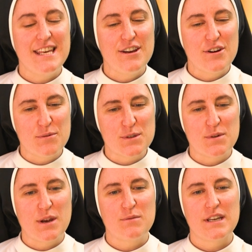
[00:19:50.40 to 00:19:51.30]
year
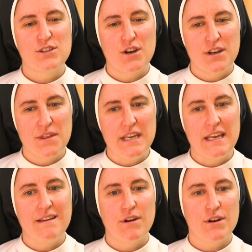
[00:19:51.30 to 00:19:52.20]
was when I really started
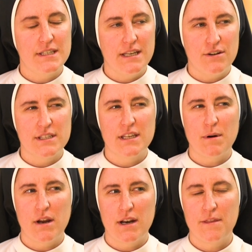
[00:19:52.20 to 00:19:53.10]
thinking very seriously
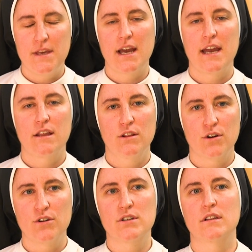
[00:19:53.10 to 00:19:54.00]
about it. And I think I had
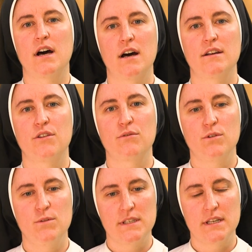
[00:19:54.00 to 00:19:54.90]
learned a lot
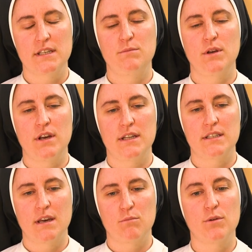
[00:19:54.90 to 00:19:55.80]
through this
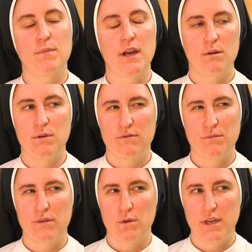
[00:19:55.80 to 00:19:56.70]
experience that prepared me
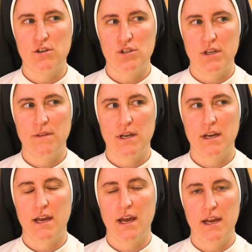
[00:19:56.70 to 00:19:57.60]
for my vocation,
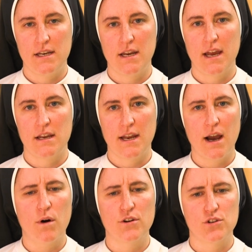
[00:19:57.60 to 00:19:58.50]
that I
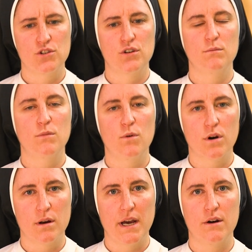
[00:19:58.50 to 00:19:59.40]
now understood
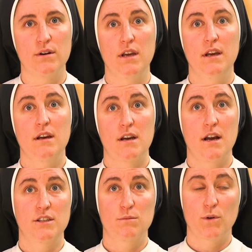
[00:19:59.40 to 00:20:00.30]
more about
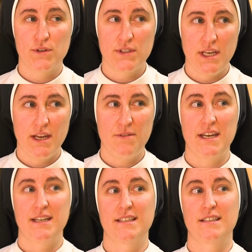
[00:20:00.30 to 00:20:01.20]
God's mercy, and that